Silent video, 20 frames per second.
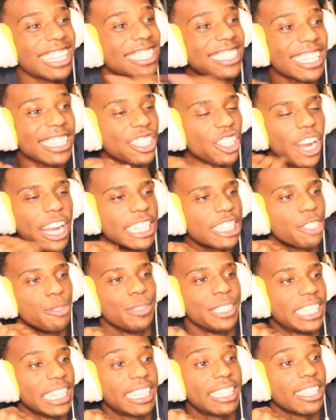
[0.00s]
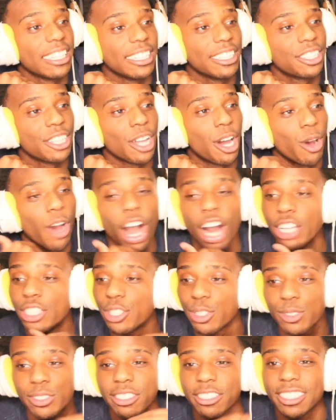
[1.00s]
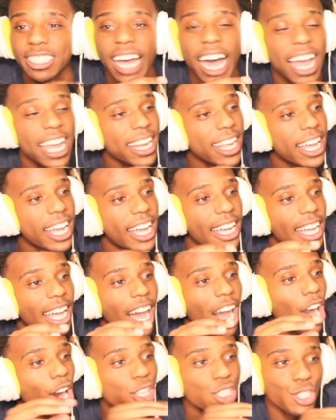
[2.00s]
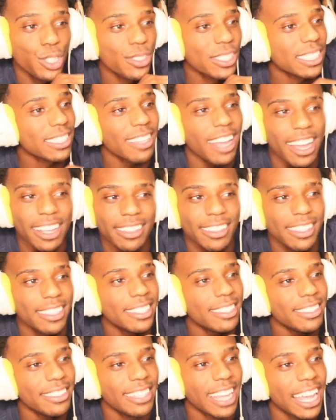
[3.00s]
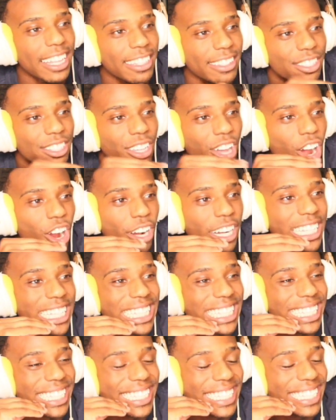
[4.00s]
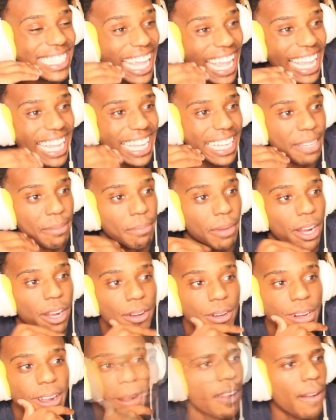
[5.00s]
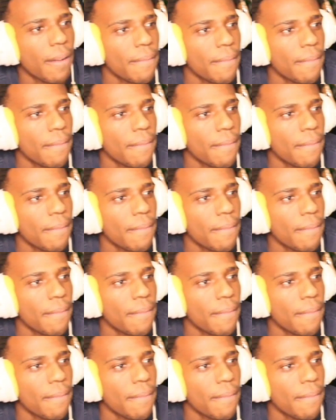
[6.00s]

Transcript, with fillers: sets are actually ridiculous though. All jokes aside, all jokes aside, the sets are insane, bro. See